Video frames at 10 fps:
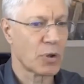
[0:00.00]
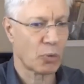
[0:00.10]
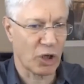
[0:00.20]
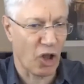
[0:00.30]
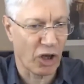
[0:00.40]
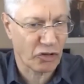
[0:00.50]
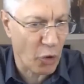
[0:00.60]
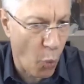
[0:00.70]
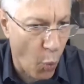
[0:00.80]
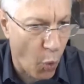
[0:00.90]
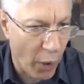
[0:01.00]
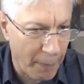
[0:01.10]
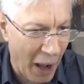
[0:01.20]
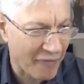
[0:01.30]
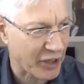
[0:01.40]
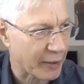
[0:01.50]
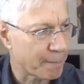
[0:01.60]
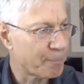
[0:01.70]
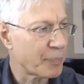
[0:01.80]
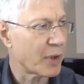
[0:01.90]
We launched a war on poverty.
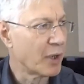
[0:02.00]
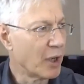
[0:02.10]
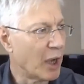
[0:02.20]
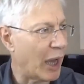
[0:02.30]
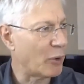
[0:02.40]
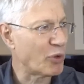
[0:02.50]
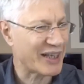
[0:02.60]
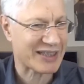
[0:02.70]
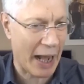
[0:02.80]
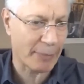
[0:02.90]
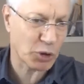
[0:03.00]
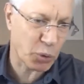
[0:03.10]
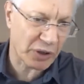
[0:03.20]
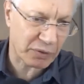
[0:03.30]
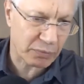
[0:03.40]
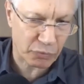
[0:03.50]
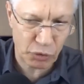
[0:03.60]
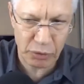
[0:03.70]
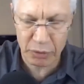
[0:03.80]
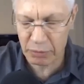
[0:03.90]
And we established what
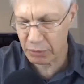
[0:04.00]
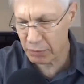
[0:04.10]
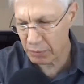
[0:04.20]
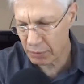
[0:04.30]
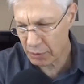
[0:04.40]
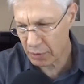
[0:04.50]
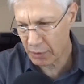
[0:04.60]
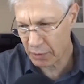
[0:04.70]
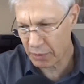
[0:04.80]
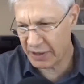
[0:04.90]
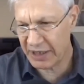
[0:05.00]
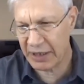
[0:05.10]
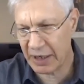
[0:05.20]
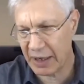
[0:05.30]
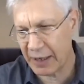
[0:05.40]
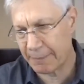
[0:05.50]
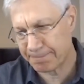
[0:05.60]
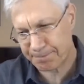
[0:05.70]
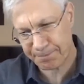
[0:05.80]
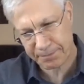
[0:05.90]
the um,
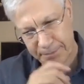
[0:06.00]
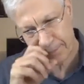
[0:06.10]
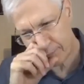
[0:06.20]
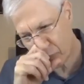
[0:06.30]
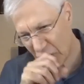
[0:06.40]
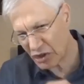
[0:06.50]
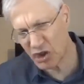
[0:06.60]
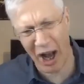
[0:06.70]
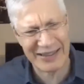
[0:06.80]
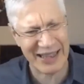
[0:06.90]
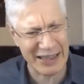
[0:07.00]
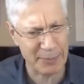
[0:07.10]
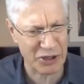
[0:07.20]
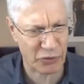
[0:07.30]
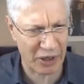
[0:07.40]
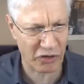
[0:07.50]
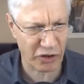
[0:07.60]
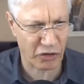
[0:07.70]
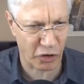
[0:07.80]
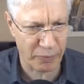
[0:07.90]
Johnson
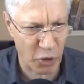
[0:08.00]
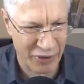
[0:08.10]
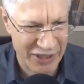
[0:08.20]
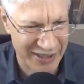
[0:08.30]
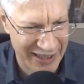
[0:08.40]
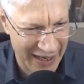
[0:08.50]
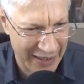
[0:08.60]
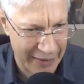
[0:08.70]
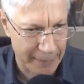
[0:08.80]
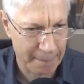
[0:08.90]
administration termed the Great Society.